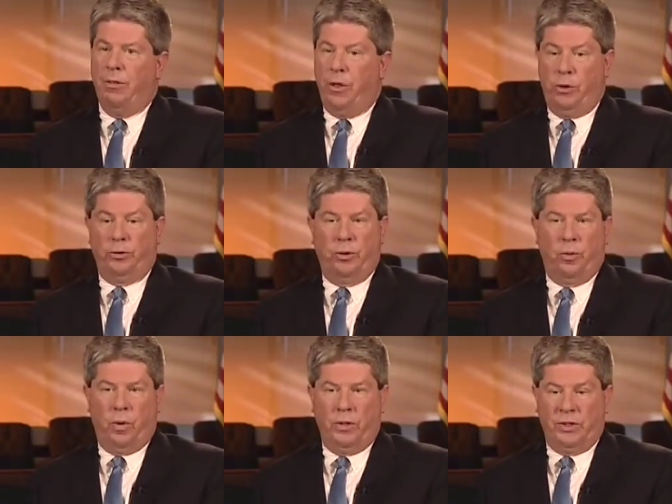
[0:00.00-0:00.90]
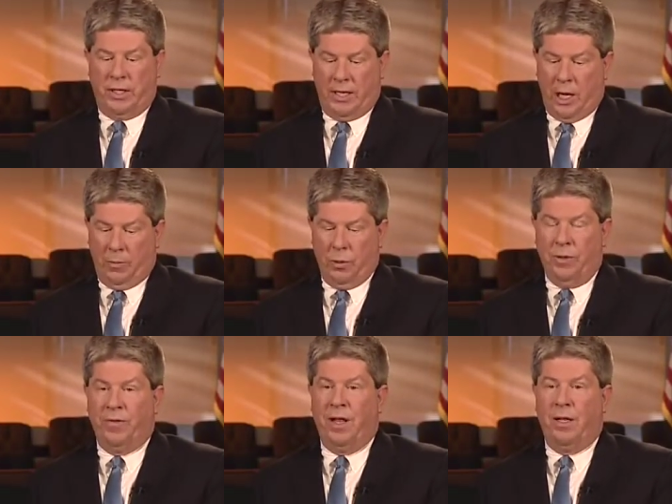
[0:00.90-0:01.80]
those are the ones that can help you
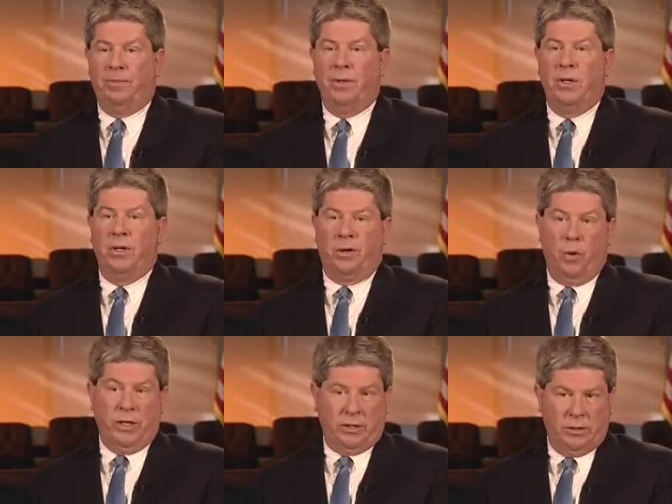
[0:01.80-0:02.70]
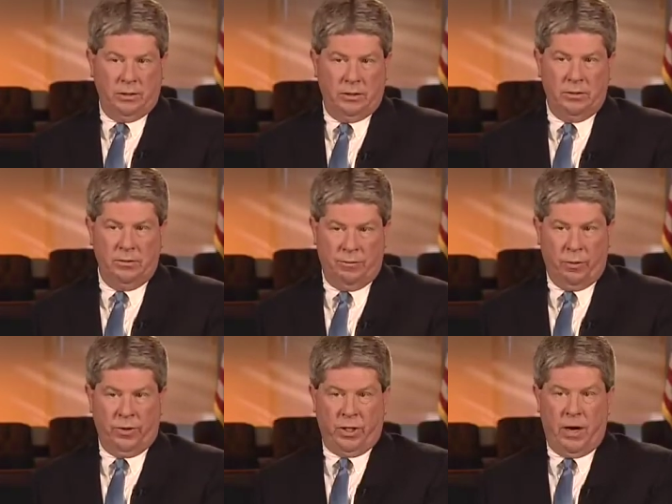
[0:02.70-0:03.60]
develop questions
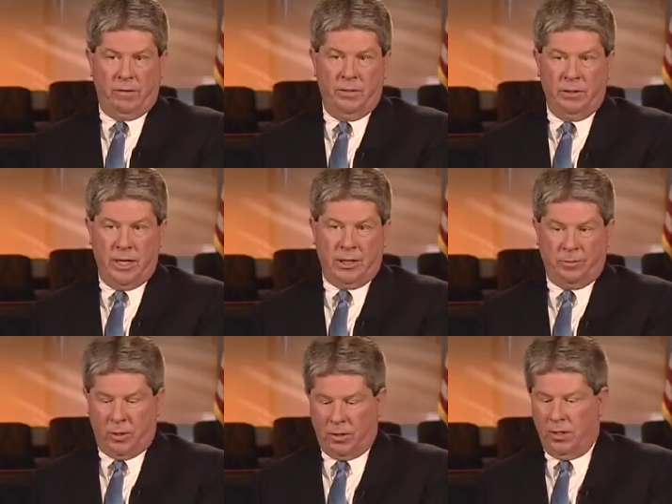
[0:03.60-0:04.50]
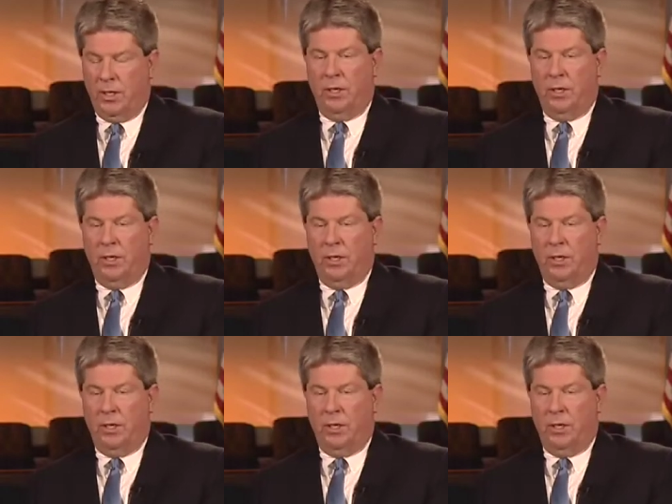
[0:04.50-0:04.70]
for the government's expert,